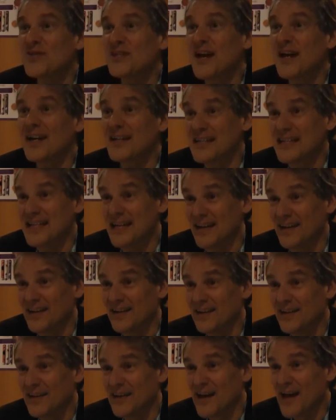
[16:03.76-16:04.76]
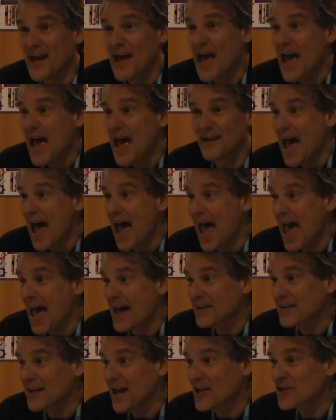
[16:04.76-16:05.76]
the idea.
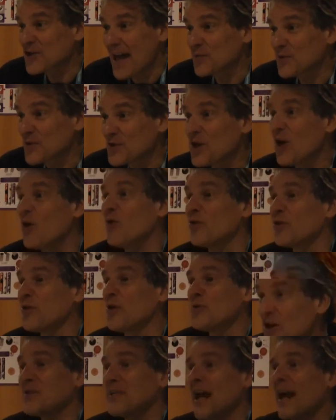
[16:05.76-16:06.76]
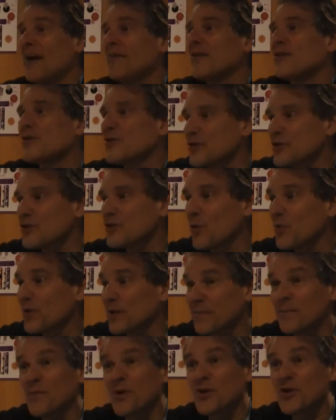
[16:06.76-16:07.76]
And as a result, those characters
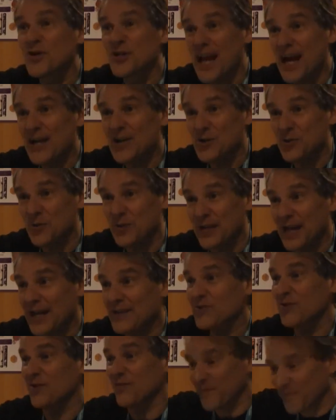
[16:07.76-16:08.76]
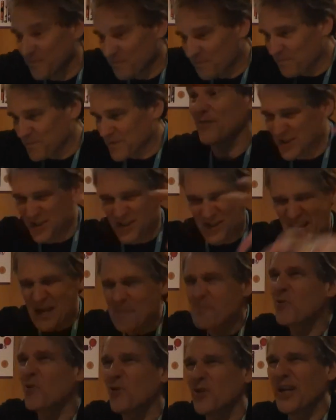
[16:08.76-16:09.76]
don't emerge naturally. I sort of
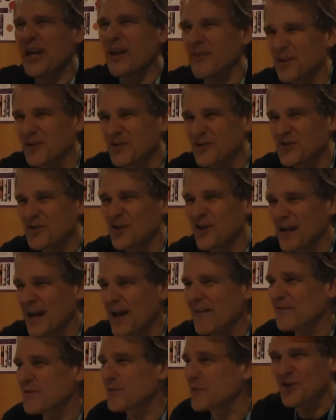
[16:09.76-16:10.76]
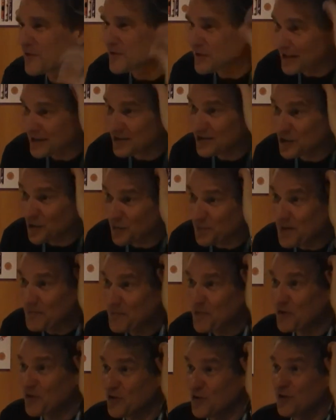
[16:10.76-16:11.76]
staple the characters on afterwards. And so
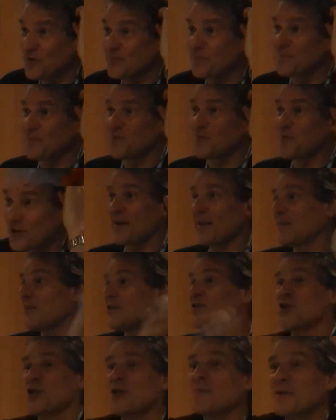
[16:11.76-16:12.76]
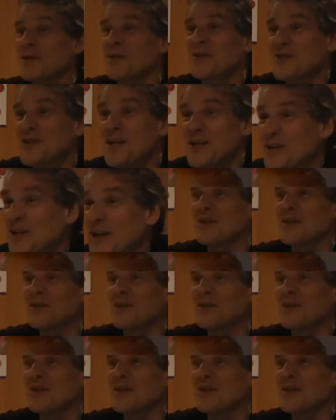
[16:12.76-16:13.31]
people could quite legitimately say that